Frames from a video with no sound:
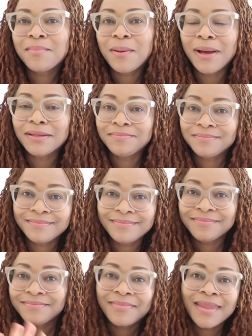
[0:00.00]
Bye-bye.
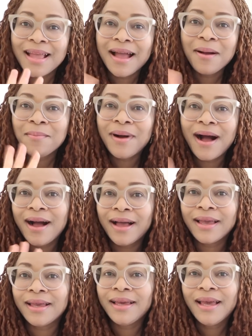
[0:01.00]
Bye. -bye. Bye.